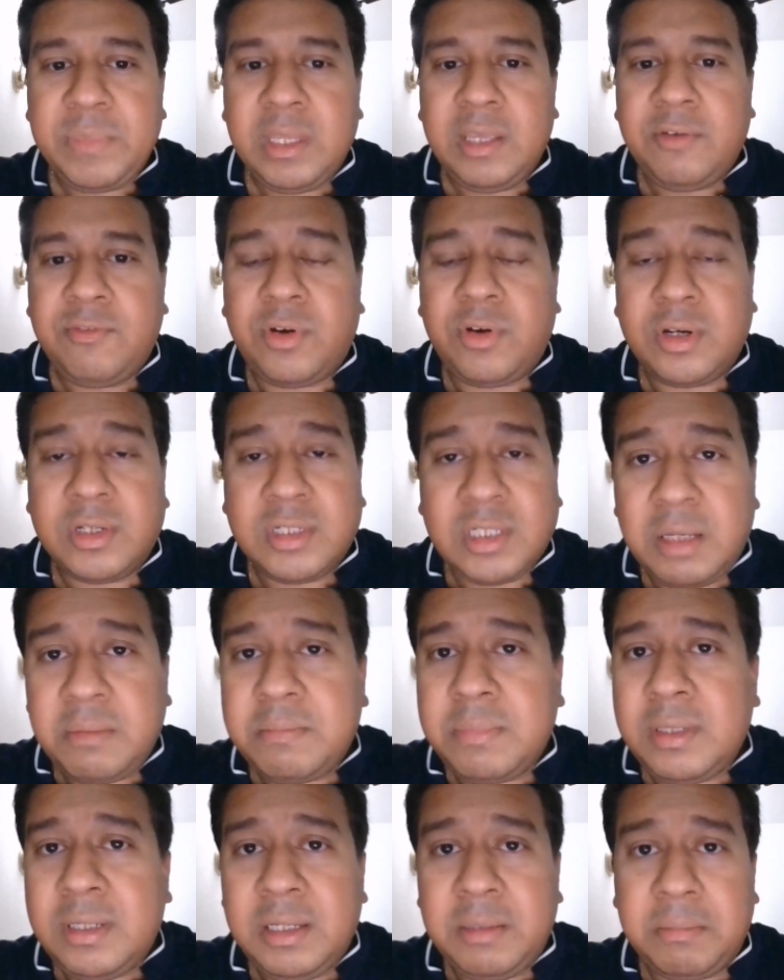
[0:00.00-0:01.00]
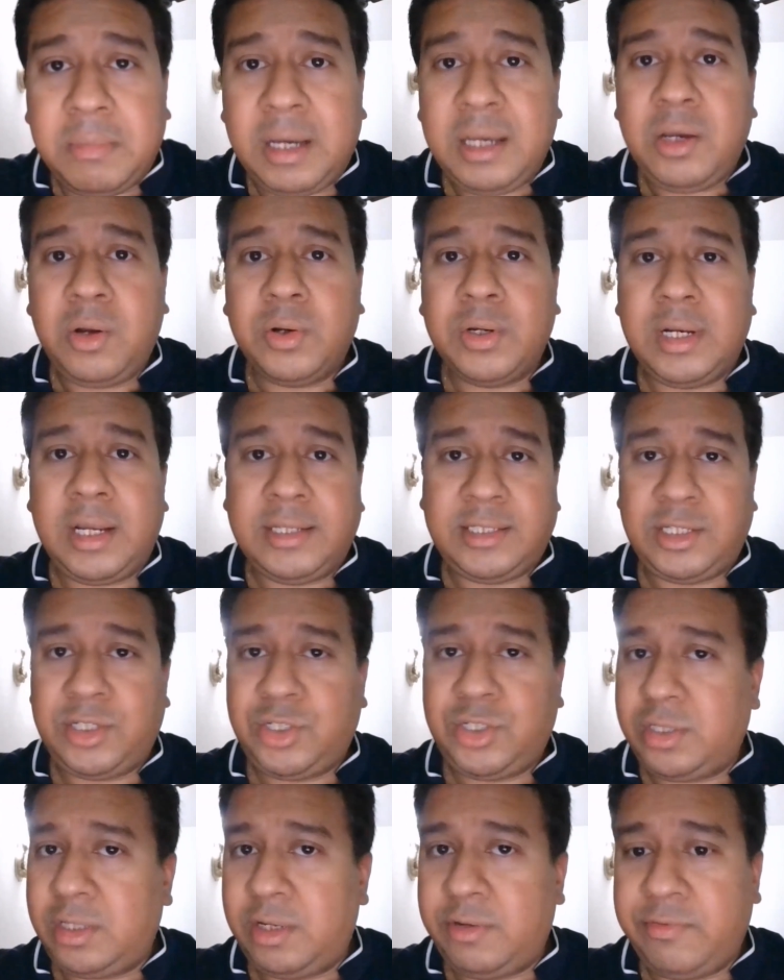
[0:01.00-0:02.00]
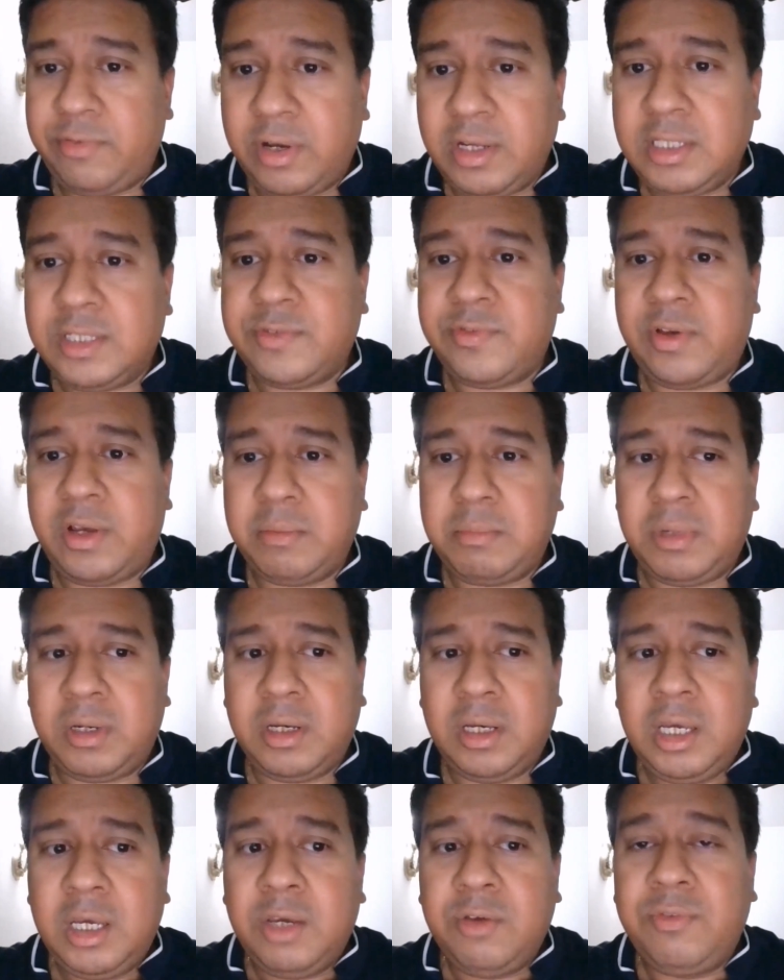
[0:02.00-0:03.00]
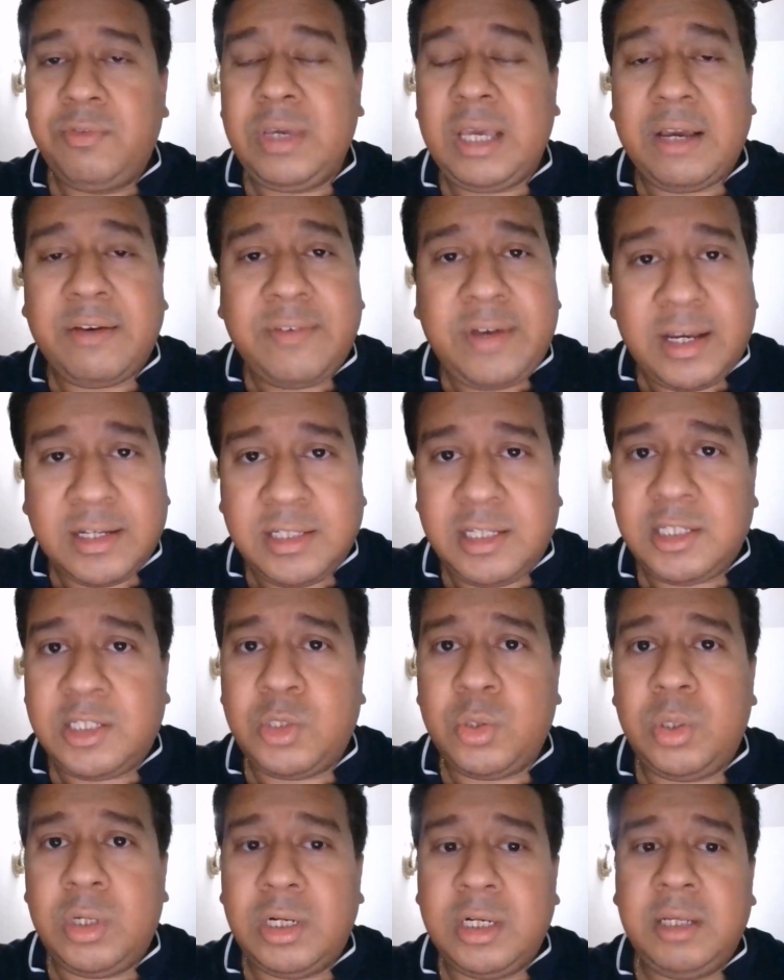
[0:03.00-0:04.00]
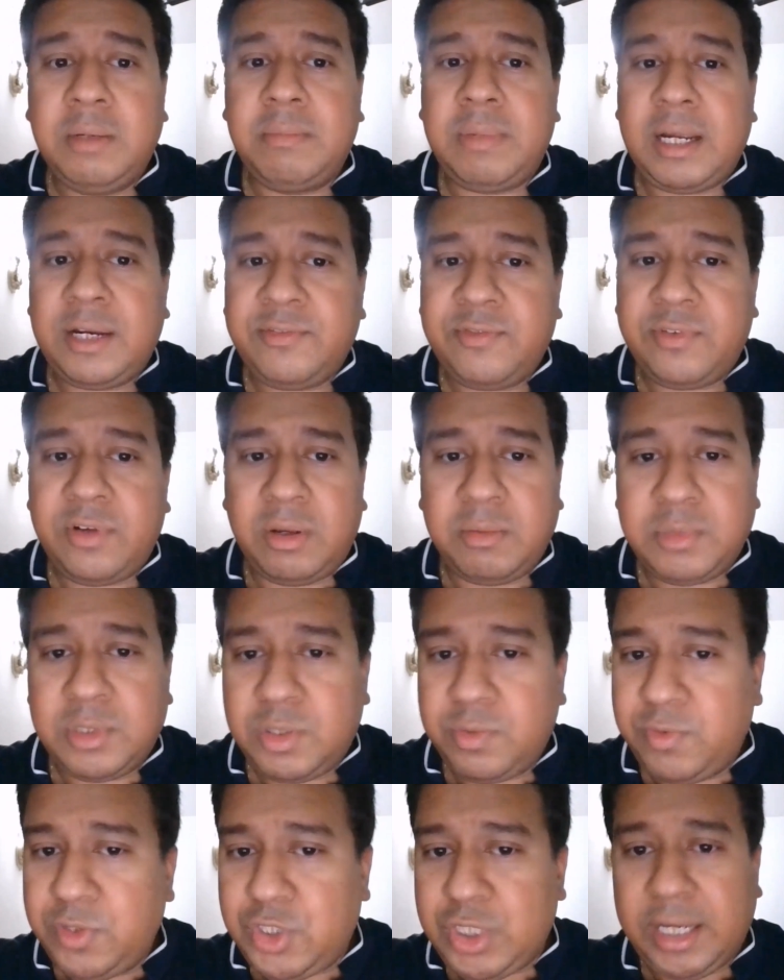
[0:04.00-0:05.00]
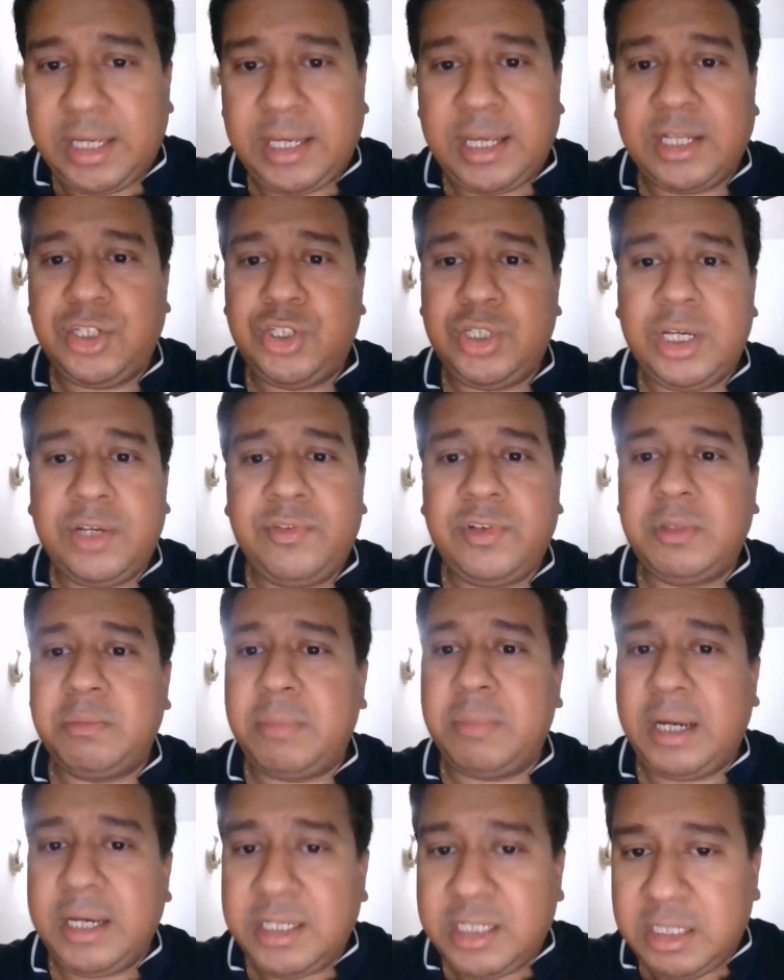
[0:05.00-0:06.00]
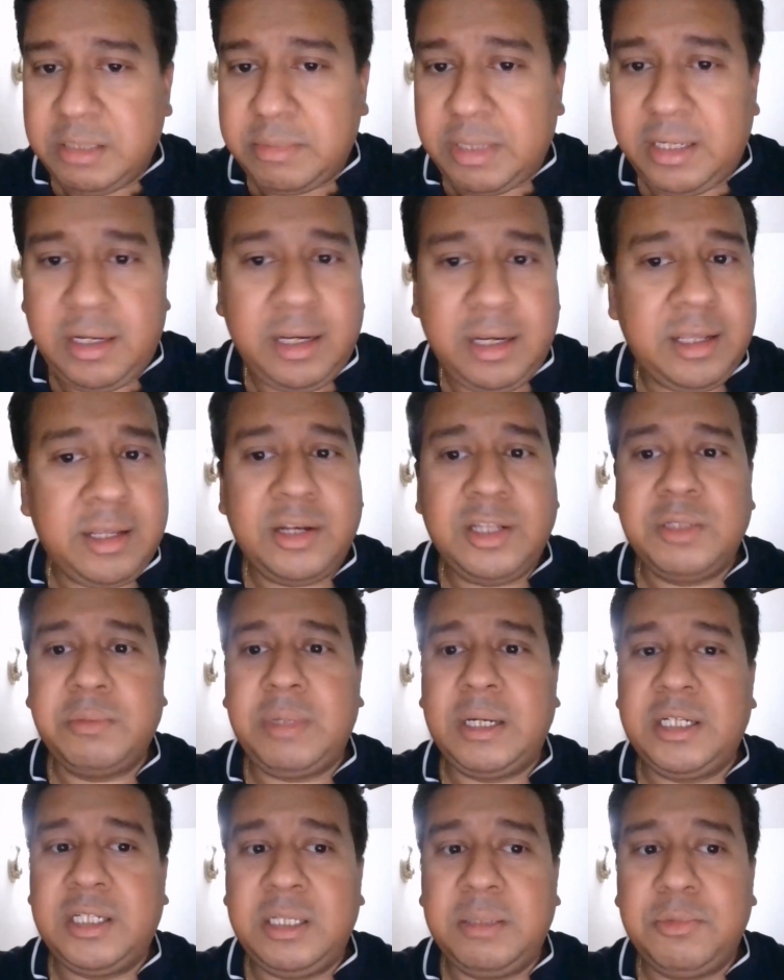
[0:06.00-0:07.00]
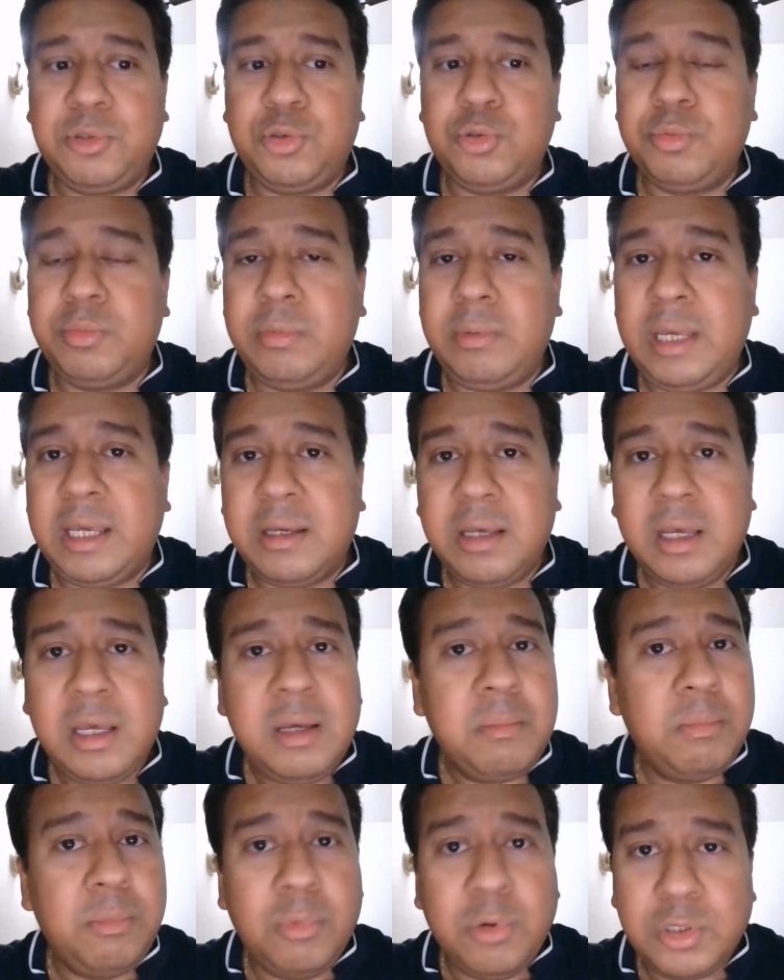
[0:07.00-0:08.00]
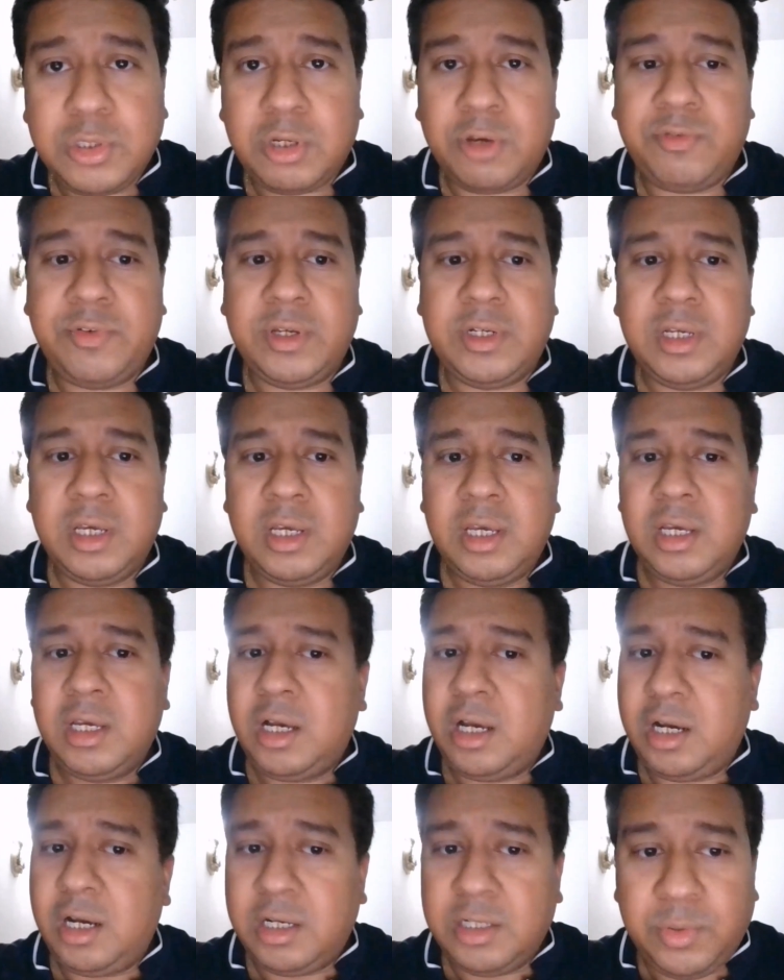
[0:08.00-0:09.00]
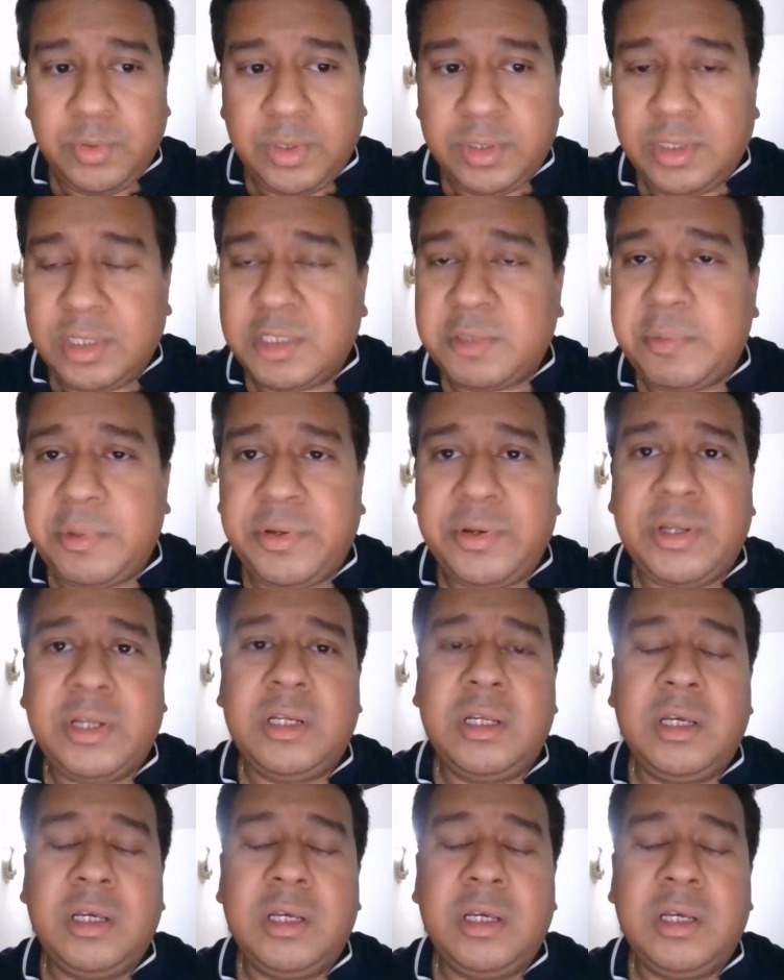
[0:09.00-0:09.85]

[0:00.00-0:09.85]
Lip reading: For example, in my organization, Advanced Pharma, we have access to learning platforms which I can share with my team and encourage my team to make most of it during this period.